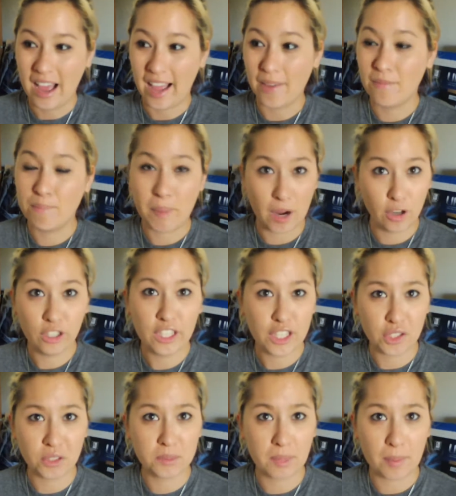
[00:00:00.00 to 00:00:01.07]
I barely
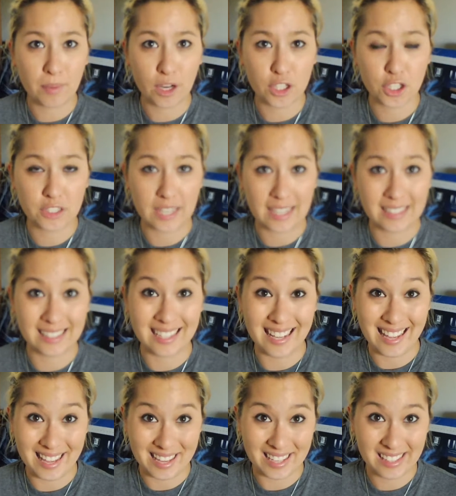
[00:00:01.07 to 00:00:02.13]
use my brushes as it
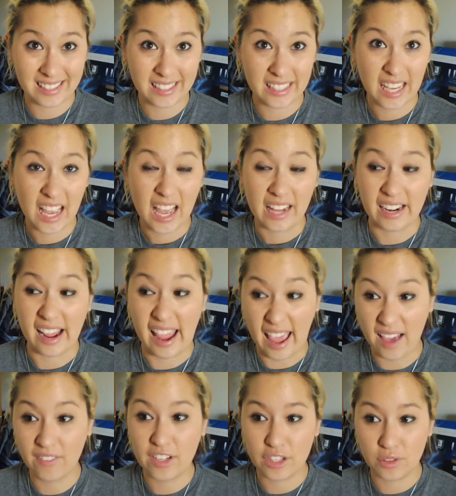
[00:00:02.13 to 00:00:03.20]
is, and I
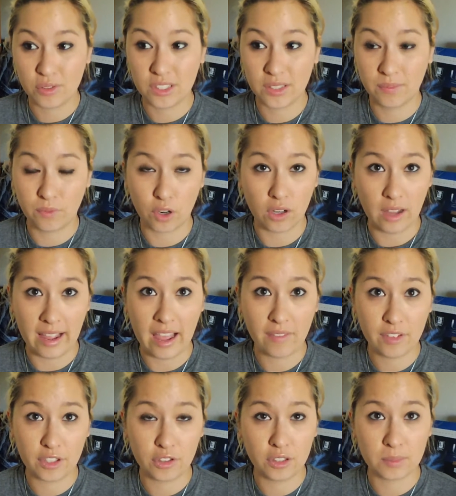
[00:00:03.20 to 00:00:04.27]
haven't used
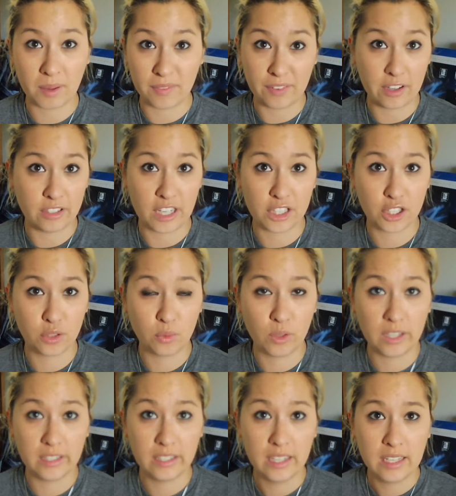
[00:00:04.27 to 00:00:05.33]
my foundation
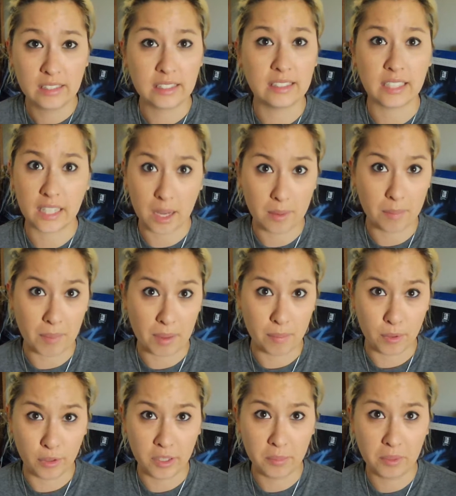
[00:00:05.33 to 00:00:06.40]
one since I got my
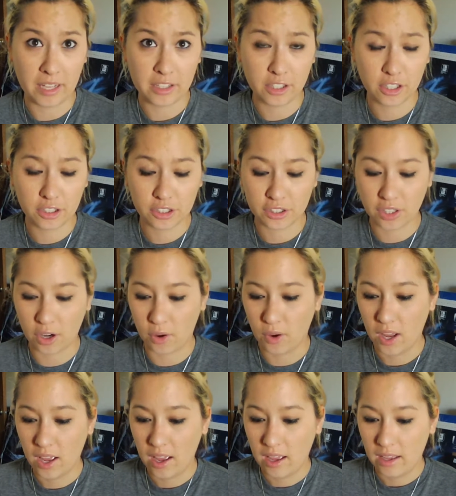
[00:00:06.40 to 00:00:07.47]
beauty blender,
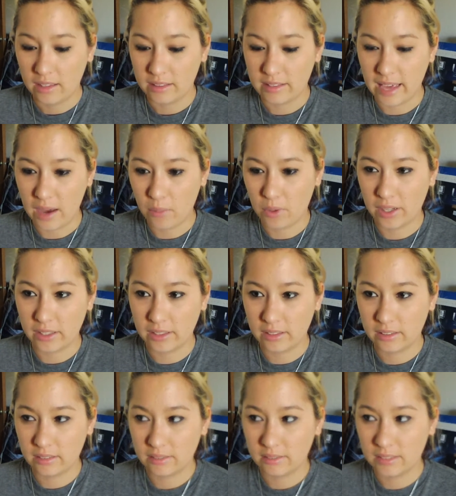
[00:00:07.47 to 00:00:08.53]
so that
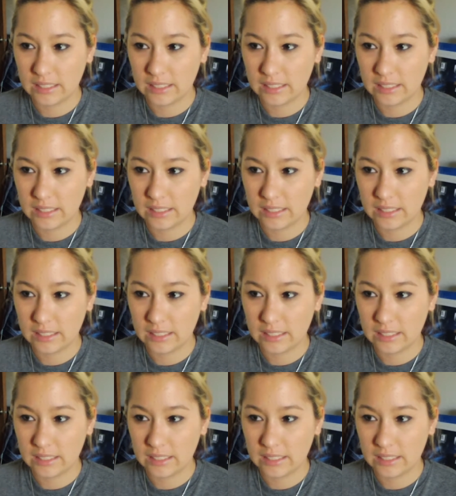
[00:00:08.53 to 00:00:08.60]
one